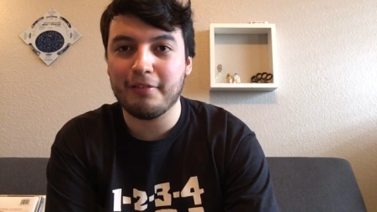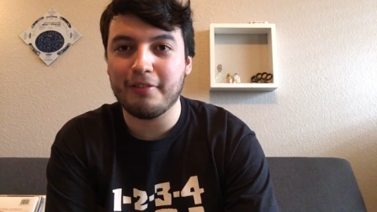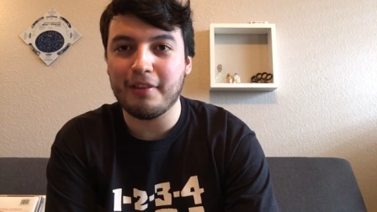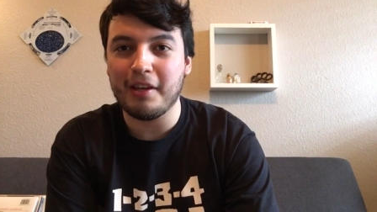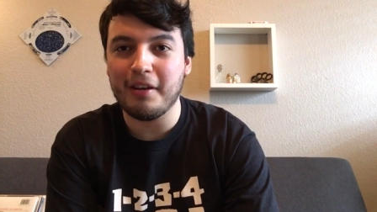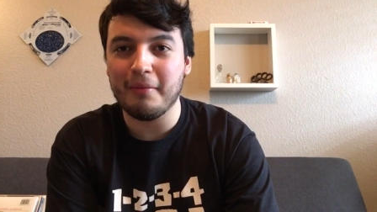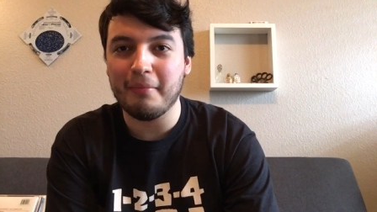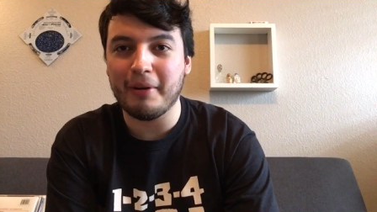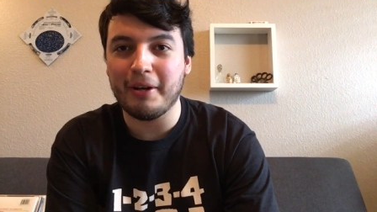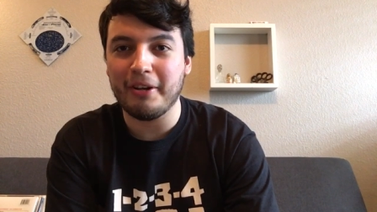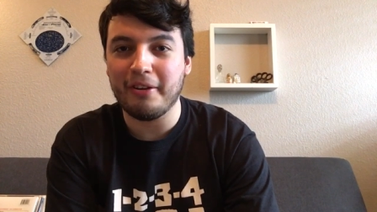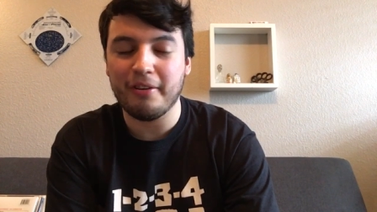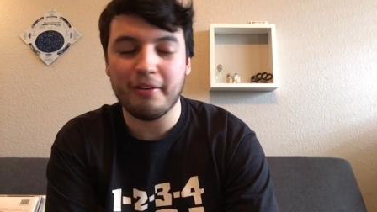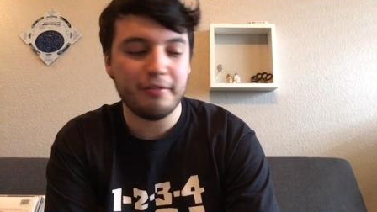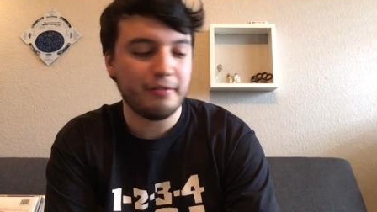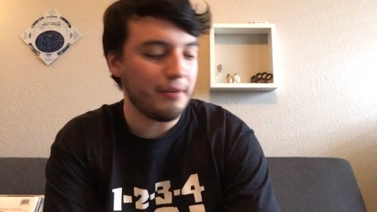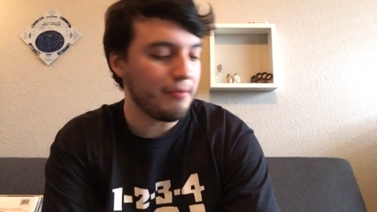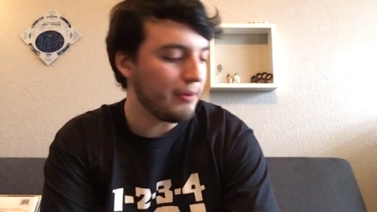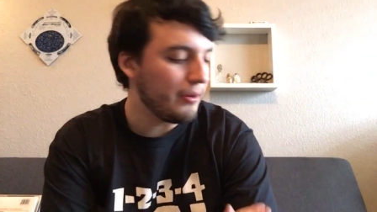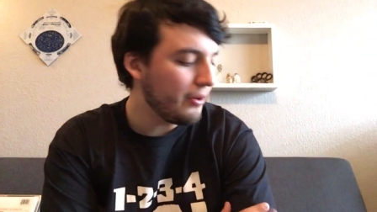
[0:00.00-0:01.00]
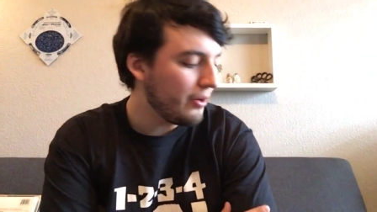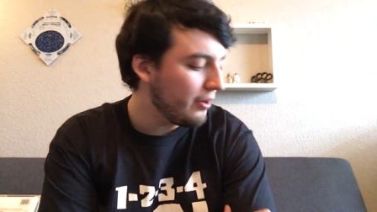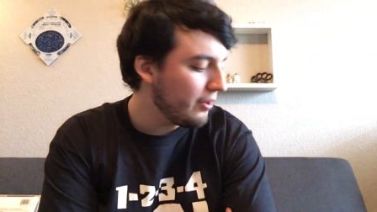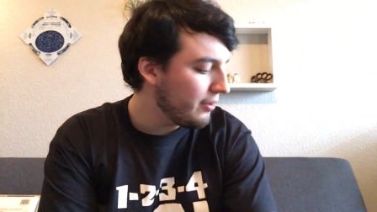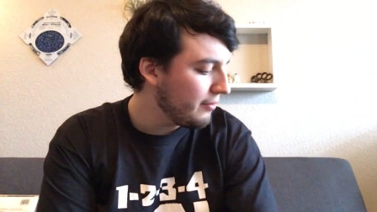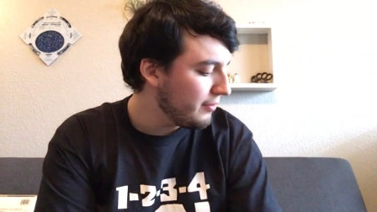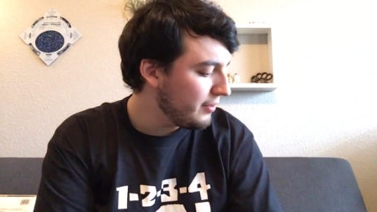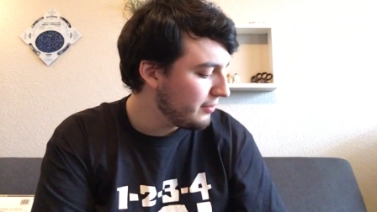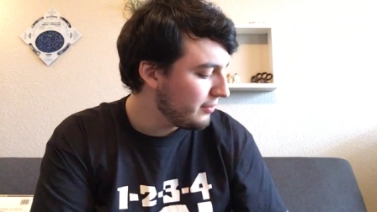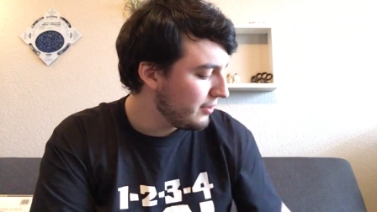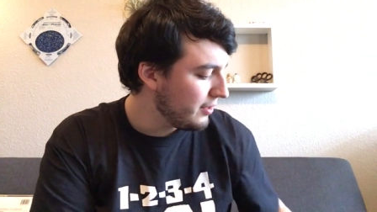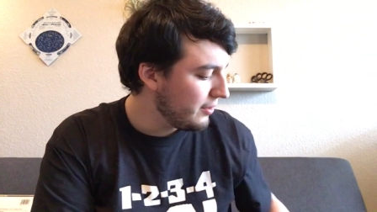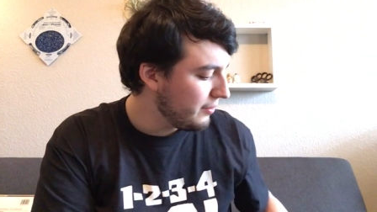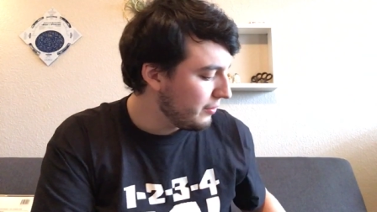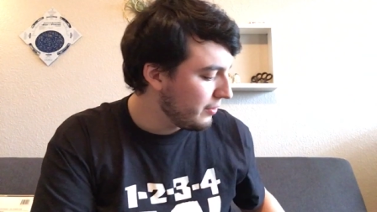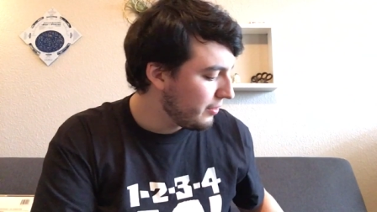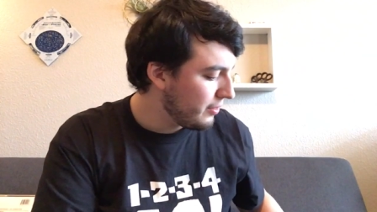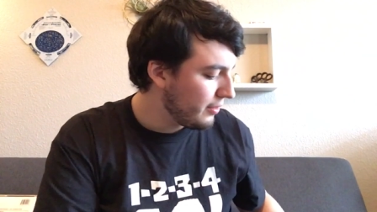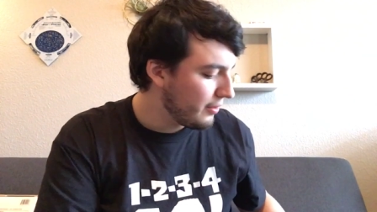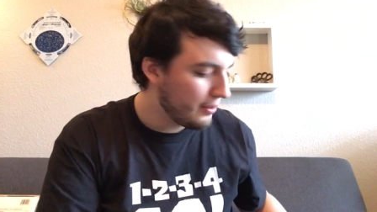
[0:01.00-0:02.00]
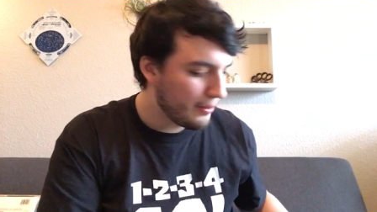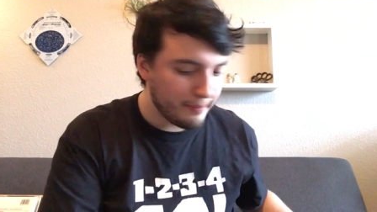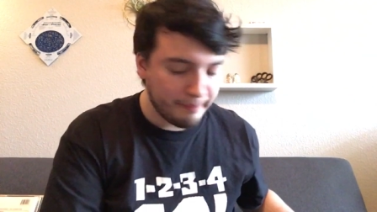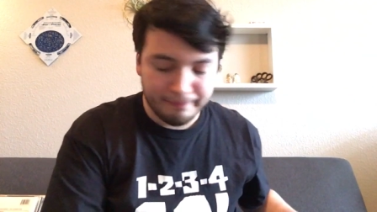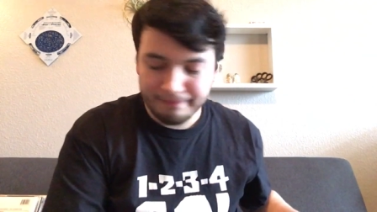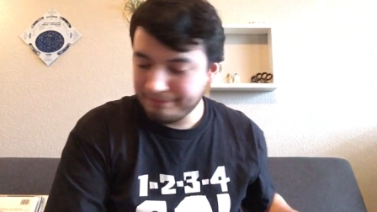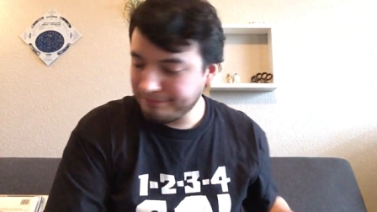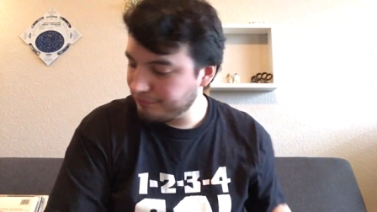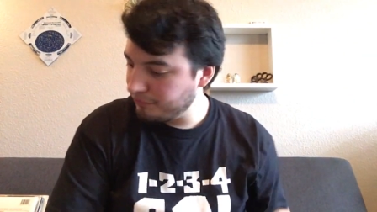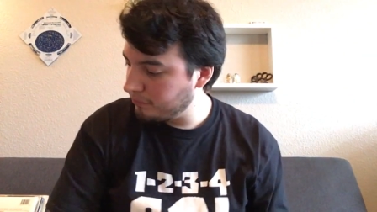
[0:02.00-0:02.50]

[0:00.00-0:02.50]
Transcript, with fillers: excited by all the stuff going on in the VC with um,